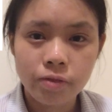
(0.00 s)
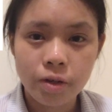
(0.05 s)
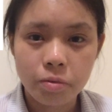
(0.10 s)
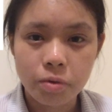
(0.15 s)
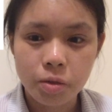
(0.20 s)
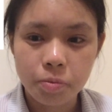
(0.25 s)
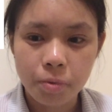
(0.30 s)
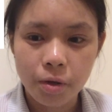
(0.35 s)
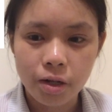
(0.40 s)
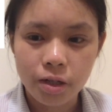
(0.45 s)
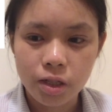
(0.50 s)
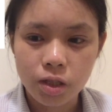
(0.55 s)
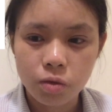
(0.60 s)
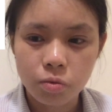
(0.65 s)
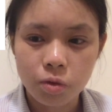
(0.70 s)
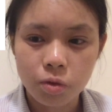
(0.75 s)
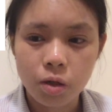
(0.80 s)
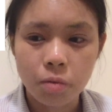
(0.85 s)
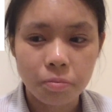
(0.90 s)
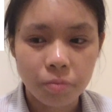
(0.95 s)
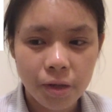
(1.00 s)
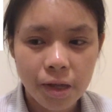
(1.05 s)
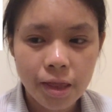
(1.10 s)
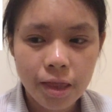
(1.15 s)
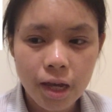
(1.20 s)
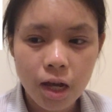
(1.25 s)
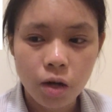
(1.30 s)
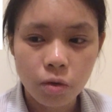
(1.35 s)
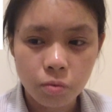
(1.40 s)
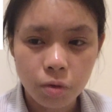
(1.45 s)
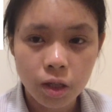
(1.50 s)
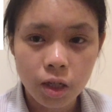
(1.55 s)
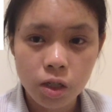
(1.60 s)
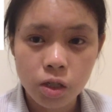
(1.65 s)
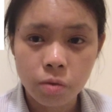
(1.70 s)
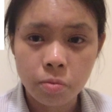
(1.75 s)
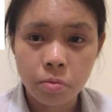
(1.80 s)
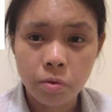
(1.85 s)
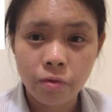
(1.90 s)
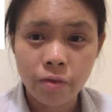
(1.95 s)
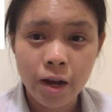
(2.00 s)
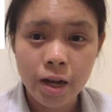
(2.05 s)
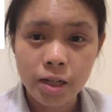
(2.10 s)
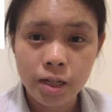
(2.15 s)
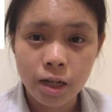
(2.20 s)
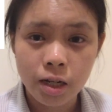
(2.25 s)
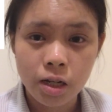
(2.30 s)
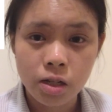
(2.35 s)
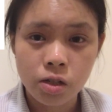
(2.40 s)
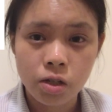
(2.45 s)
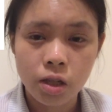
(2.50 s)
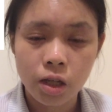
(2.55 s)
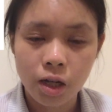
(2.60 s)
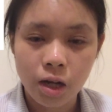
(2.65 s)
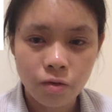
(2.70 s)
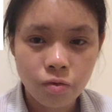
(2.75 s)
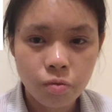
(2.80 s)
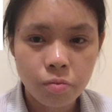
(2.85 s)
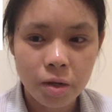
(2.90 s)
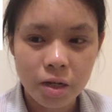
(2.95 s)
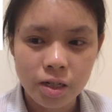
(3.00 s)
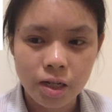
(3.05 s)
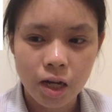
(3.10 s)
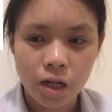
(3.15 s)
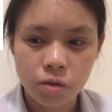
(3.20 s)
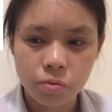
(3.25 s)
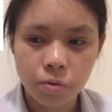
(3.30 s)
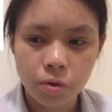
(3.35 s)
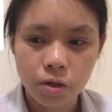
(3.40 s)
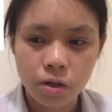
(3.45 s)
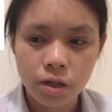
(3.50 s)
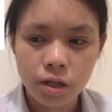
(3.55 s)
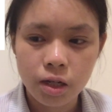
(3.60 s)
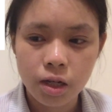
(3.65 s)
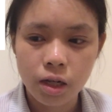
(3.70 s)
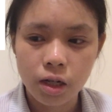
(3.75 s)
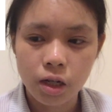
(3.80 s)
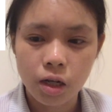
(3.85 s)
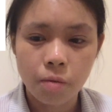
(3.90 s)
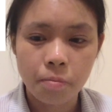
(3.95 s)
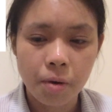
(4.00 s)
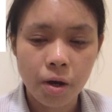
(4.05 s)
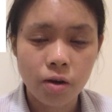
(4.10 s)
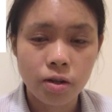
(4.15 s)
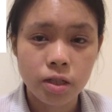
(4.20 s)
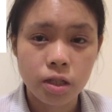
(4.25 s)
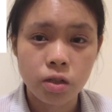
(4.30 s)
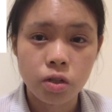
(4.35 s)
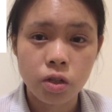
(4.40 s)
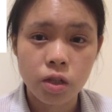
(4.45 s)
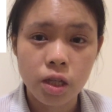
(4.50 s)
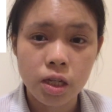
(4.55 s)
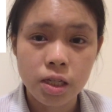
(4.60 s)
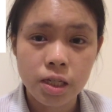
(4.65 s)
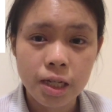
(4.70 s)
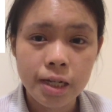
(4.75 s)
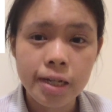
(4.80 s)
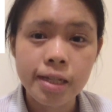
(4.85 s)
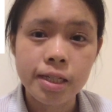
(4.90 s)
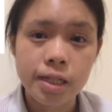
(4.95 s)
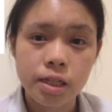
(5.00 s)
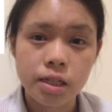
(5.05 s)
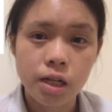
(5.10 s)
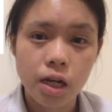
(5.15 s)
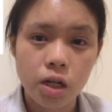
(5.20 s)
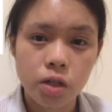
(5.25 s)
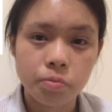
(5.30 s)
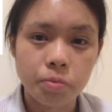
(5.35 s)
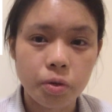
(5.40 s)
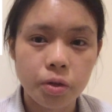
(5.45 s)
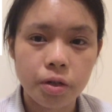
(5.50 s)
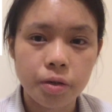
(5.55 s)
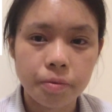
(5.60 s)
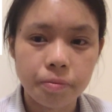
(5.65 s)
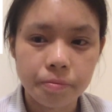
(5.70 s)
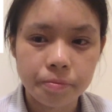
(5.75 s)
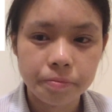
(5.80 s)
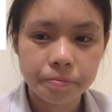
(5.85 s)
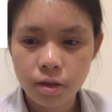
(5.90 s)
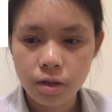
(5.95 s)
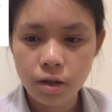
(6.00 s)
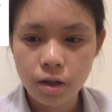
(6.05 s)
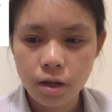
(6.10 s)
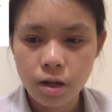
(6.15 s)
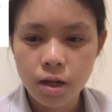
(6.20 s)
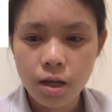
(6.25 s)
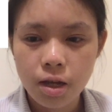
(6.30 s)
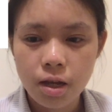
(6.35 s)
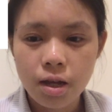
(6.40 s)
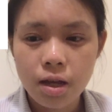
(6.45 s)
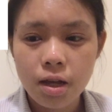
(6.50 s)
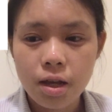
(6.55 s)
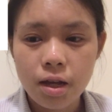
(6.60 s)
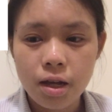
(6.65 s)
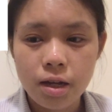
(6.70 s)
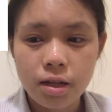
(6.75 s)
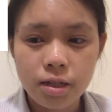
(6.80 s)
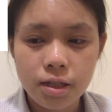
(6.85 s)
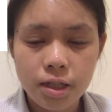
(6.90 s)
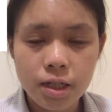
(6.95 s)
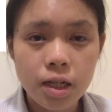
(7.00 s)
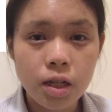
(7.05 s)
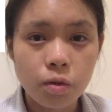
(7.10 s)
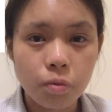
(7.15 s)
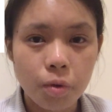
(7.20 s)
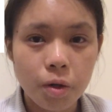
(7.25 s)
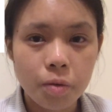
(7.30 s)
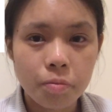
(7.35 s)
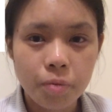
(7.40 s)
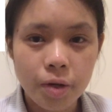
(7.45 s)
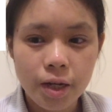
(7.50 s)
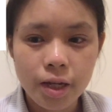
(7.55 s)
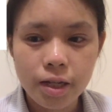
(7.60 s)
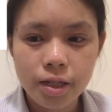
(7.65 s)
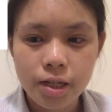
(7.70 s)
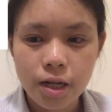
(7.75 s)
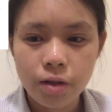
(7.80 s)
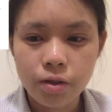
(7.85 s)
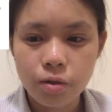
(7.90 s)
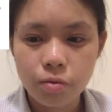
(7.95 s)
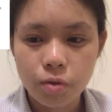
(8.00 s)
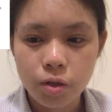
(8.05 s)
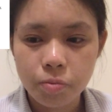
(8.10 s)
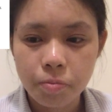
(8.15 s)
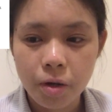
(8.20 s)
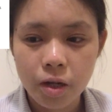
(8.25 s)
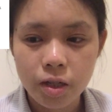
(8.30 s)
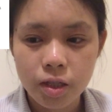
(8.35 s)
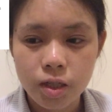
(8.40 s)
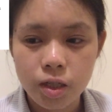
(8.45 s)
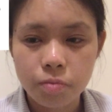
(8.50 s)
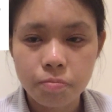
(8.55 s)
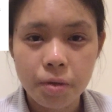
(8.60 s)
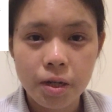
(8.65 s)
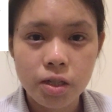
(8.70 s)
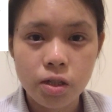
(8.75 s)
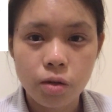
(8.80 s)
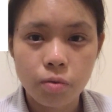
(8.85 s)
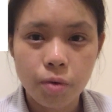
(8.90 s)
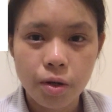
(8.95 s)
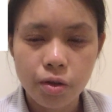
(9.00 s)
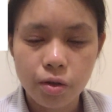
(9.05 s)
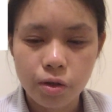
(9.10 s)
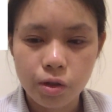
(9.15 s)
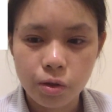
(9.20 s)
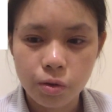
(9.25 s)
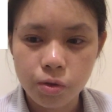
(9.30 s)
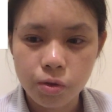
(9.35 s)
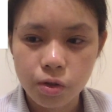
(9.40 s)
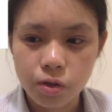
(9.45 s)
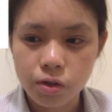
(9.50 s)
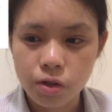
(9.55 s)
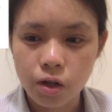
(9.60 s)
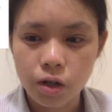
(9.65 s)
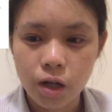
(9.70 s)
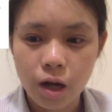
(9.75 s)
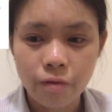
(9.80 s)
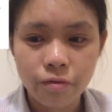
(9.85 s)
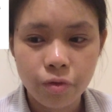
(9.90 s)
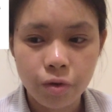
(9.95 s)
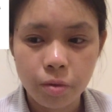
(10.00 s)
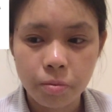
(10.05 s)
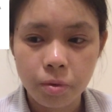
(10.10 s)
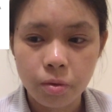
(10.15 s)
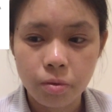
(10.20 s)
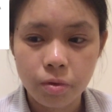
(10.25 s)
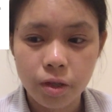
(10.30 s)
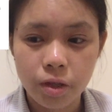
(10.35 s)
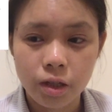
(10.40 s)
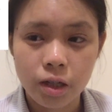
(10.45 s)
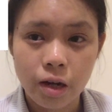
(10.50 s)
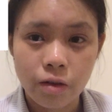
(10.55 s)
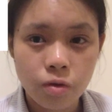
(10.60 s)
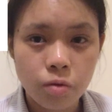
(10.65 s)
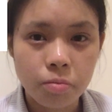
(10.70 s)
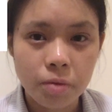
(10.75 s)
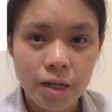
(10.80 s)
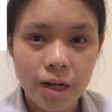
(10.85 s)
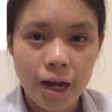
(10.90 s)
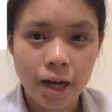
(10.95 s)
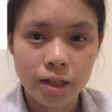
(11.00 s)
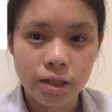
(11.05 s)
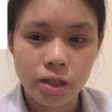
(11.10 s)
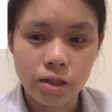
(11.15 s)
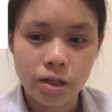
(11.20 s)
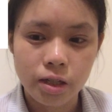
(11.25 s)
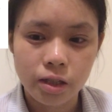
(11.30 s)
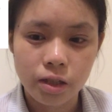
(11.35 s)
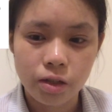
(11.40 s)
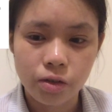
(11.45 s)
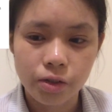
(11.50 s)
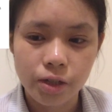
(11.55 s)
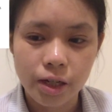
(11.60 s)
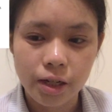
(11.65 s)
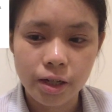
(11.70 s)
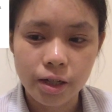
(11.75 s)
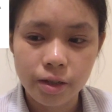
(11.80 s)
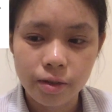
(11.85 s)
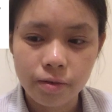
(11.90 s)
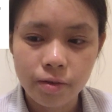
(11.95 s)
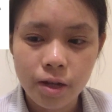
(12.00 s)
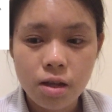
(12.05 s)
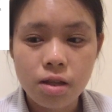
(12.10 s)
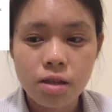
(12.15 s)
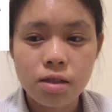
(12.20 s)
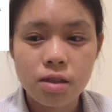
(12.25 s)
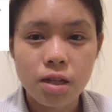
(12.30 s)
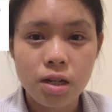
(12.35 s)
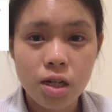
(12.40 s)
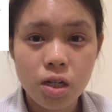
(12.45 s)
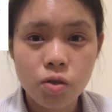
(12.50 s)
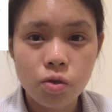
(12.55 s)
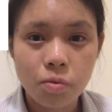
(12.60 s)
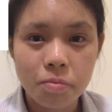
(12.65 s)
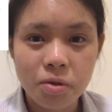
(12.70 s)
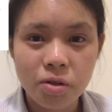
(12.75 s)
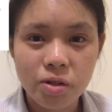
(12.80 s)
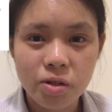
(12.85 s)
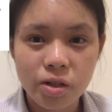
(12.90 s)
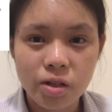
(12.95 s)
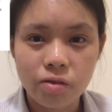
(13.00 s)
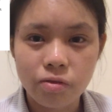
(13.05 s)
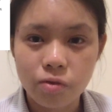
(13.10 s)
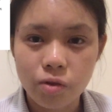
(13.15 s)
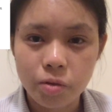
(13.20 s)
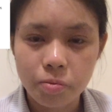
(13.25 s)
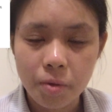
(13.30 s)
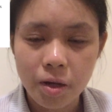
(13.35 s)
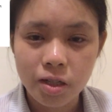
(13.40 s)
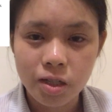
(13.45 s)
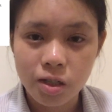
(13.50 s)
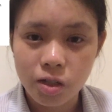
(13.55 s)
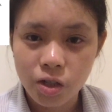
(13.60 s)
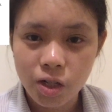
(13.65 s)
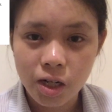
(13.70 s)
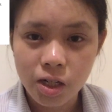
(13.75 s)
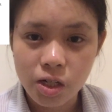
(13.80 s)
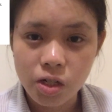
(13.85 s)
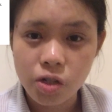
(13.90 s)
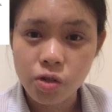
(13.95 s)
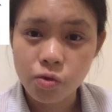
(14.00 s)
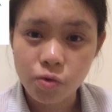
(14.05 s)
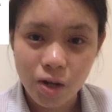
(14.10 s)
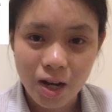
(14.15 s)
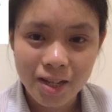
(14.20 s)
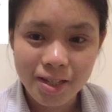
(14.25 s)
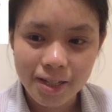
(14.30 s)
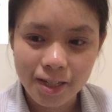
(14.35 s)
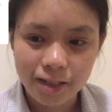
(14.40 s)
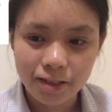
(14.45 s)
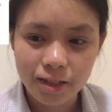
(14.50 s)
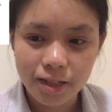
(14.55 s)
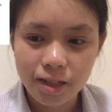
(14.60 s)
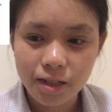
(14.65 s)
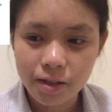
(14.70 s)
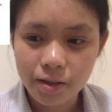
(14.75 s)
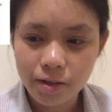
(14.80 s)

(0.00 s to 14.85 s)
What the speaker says: respondents were completely unwilling to provide data to the government dashboard in comparison to the citizen dashboard. Indeed, when breaking down the responses based on whether users are comfortable with the government accessing their data, the distribution of responses changes drastically.